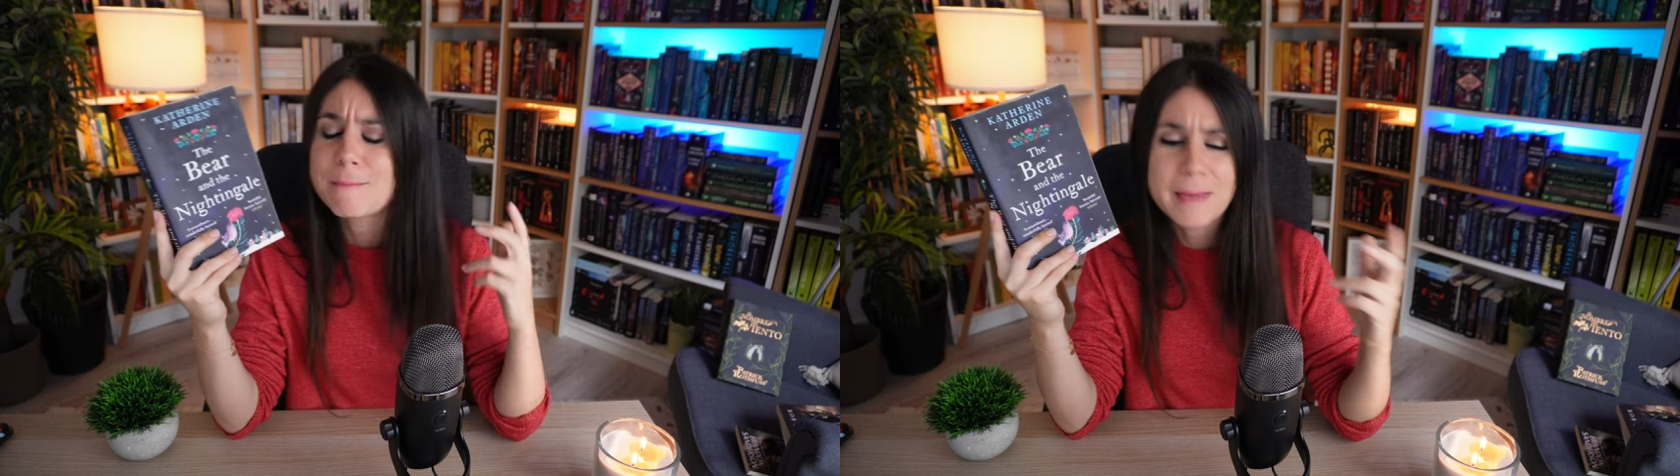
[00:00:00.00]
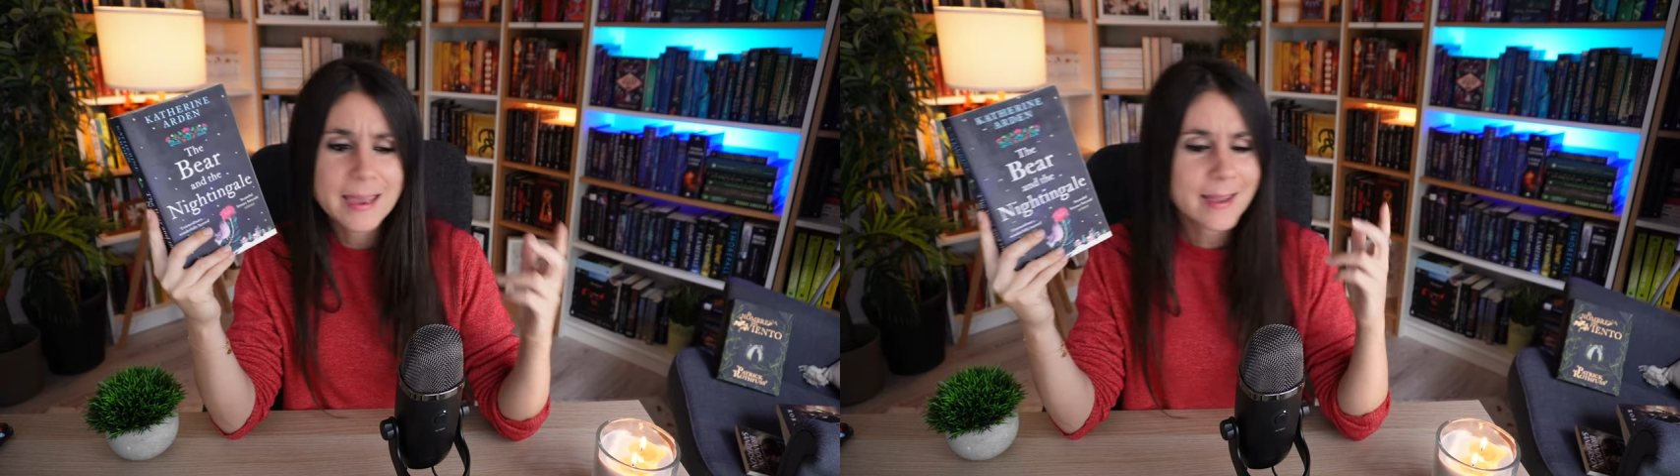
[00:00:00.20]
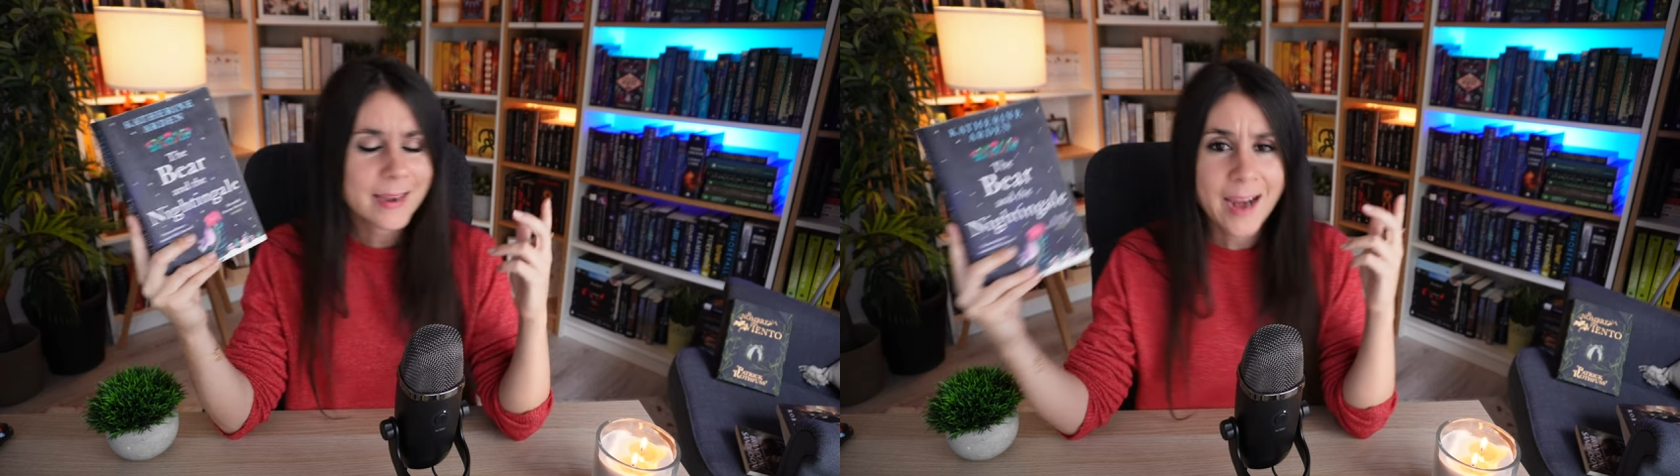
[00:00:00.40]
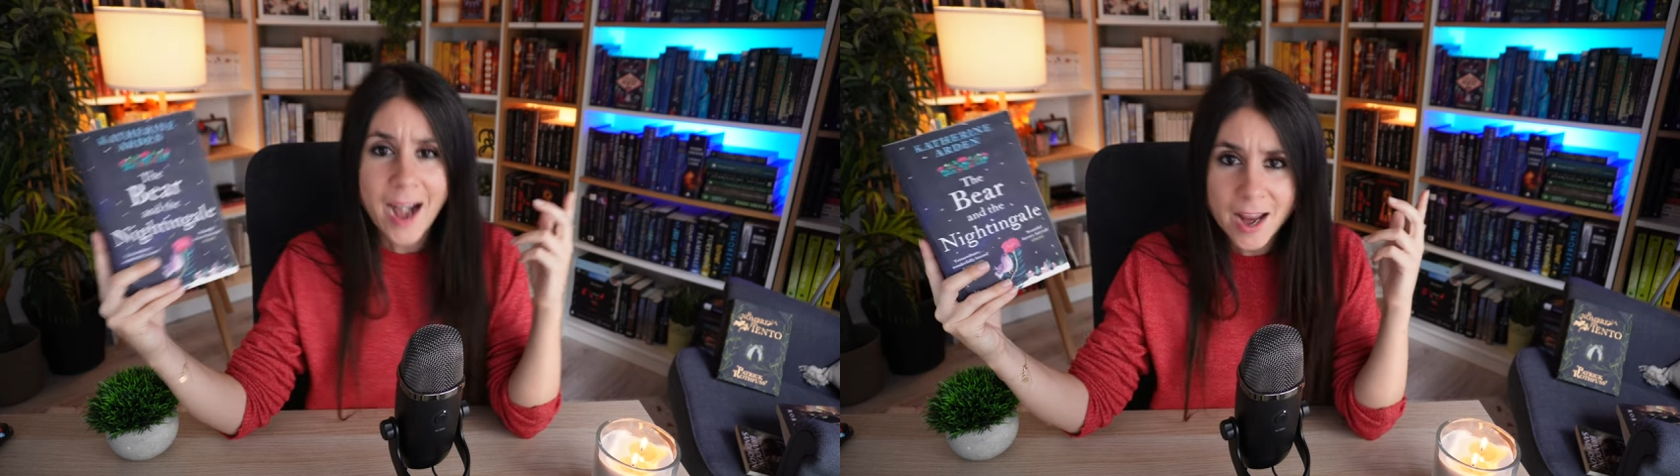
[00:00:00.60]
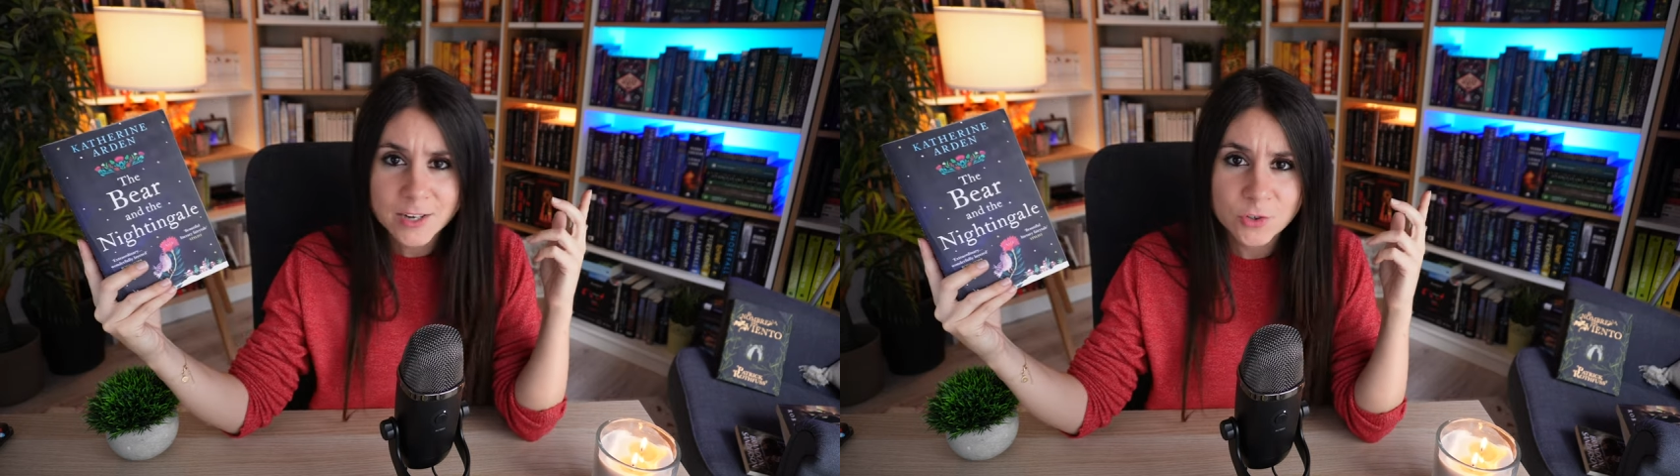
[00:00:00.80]
being a
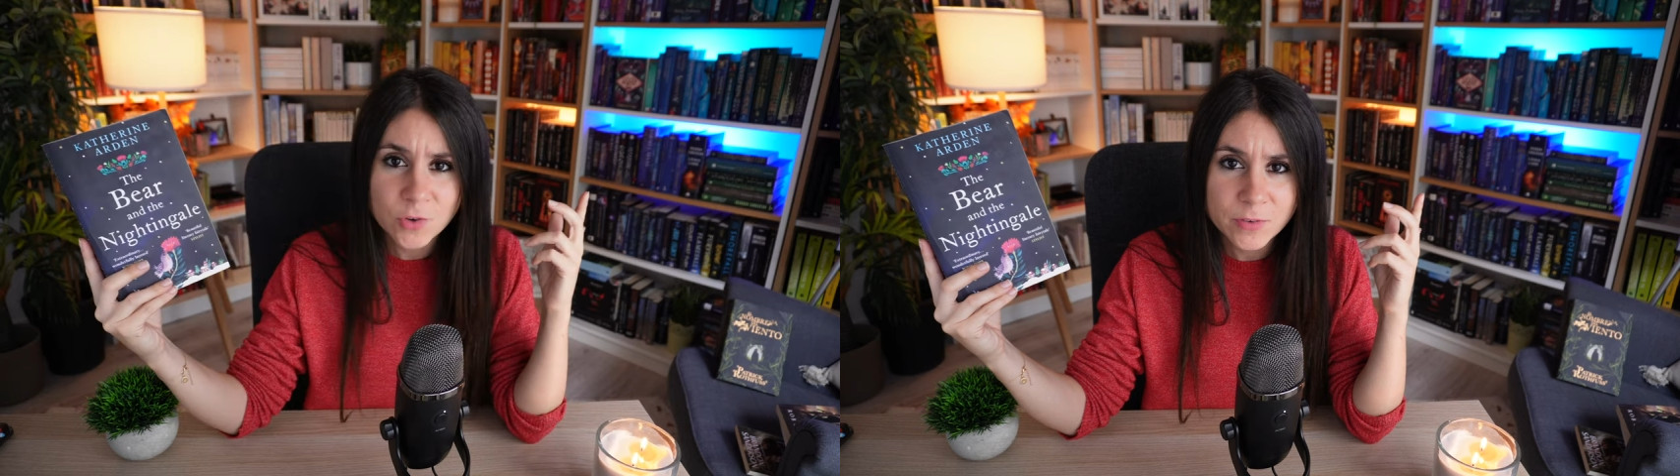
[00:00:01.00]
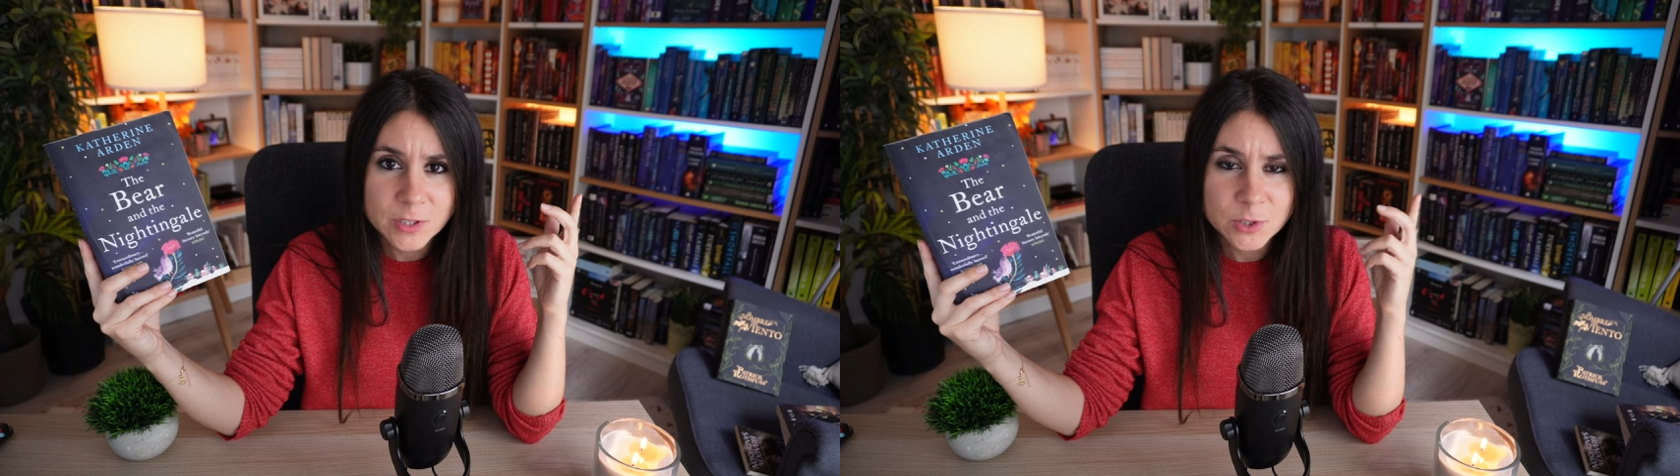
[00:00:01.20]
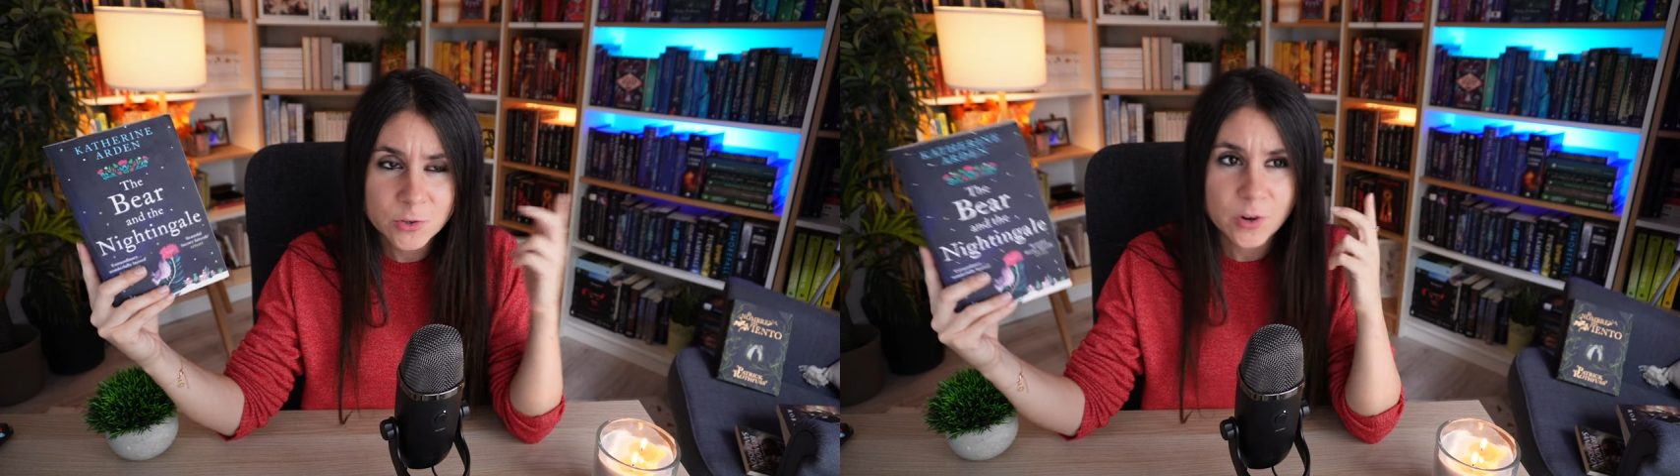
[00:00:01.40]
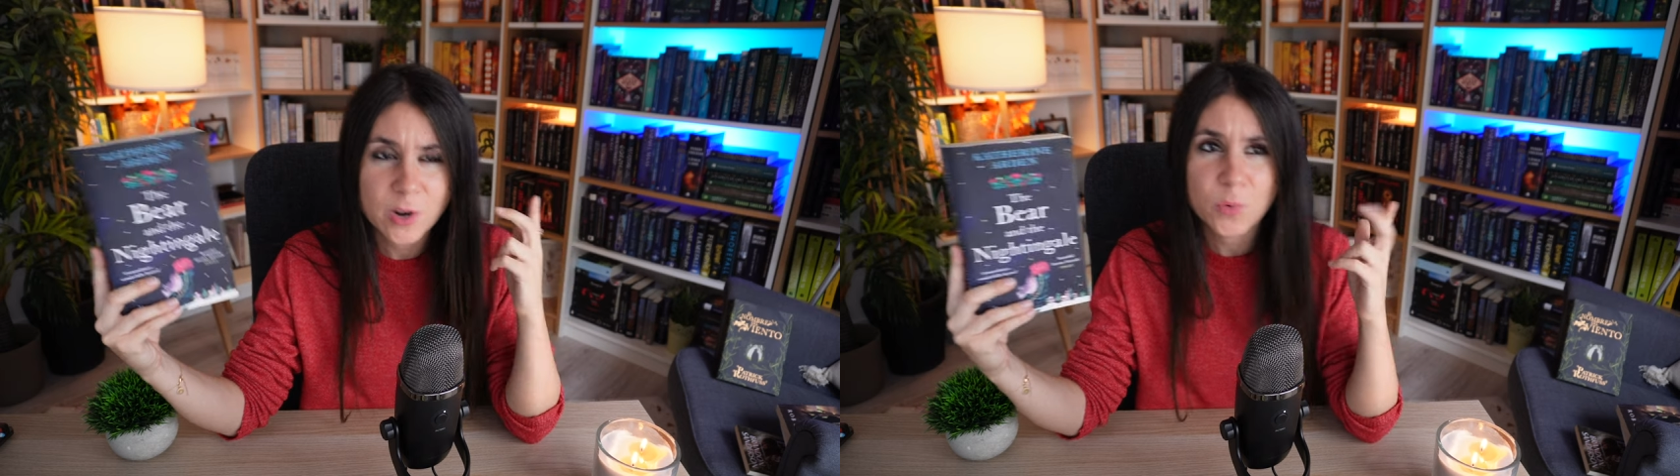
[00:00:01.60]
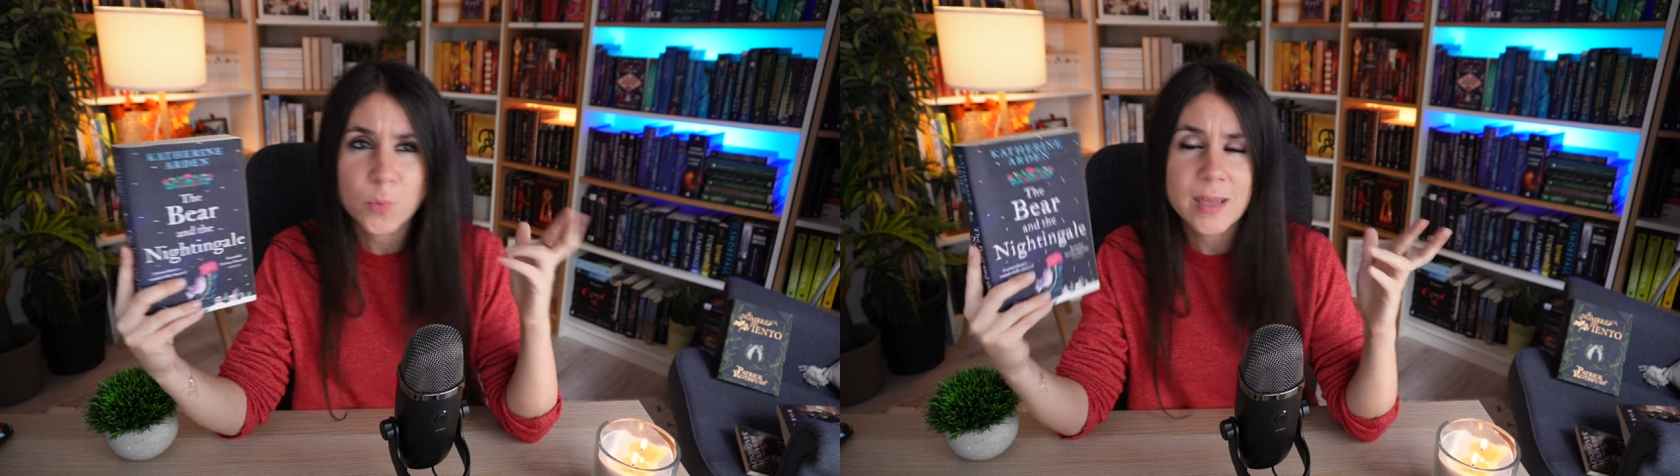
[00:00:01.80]
character-driven
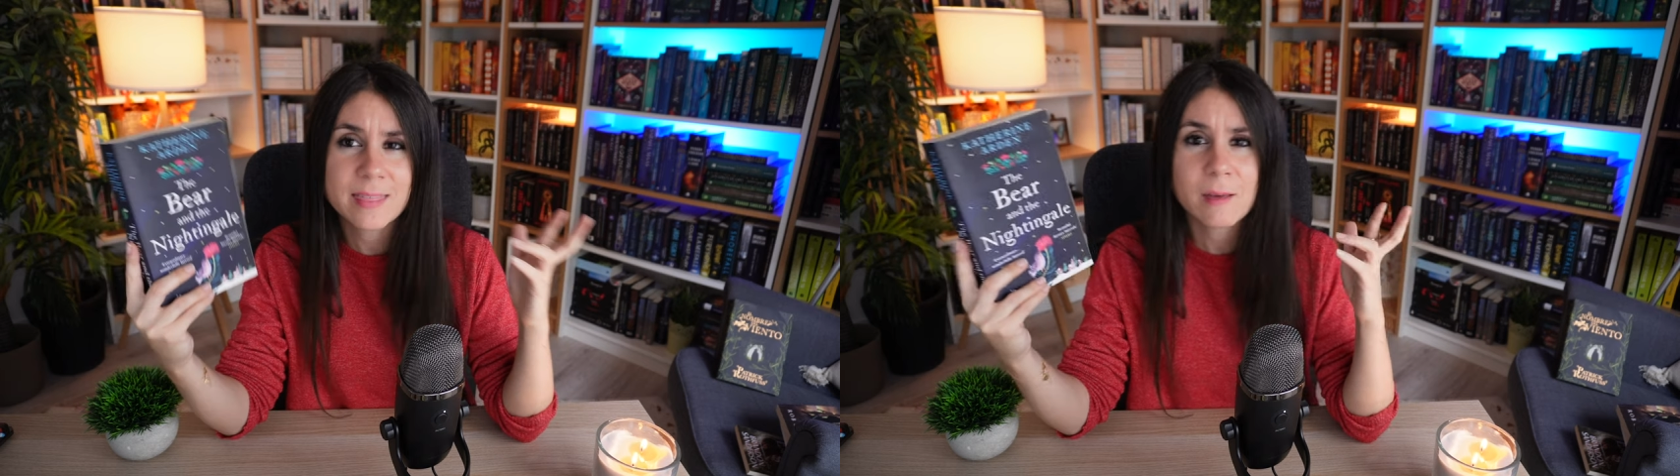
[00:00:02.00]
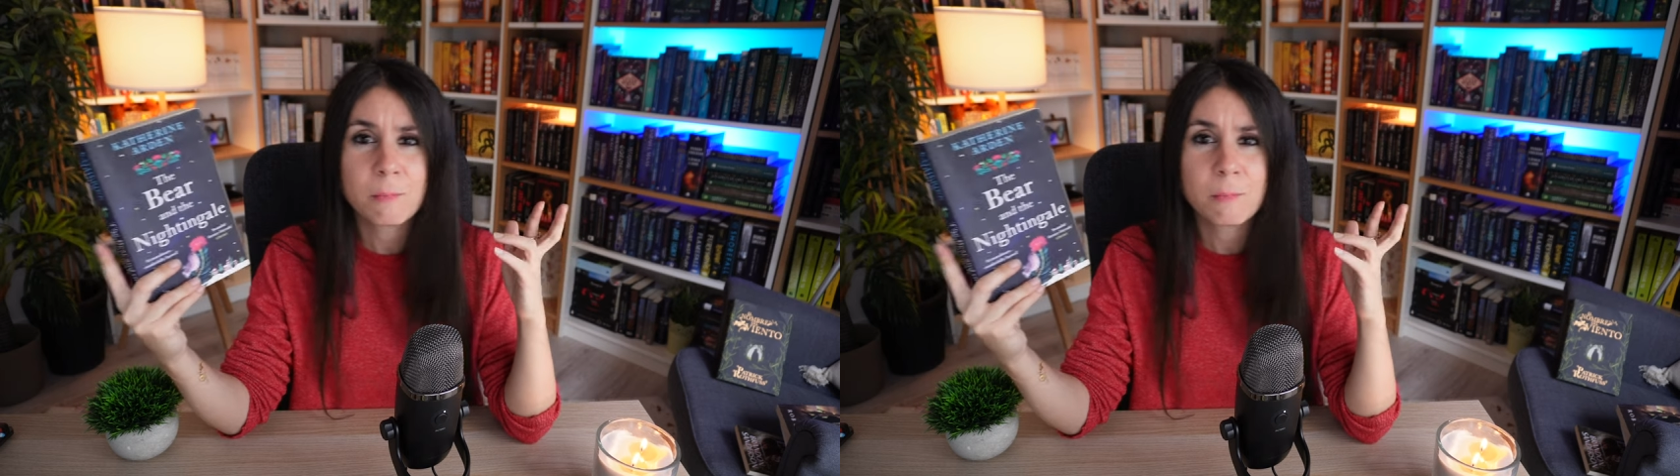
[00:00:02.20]
story with